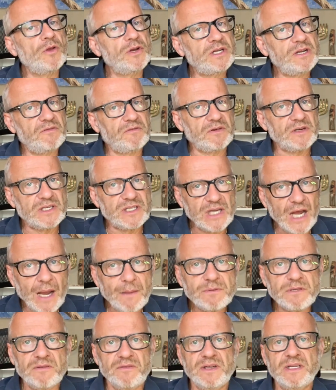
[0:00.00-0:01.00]
different
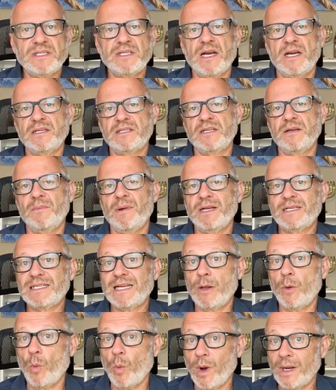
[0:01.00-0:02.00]
types of anti-Semites
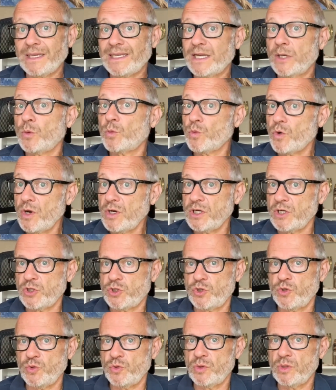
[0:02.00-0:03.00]
that one can run
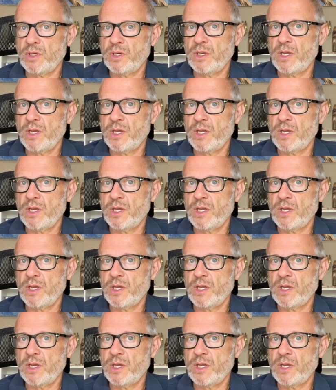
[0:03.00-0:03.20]
into.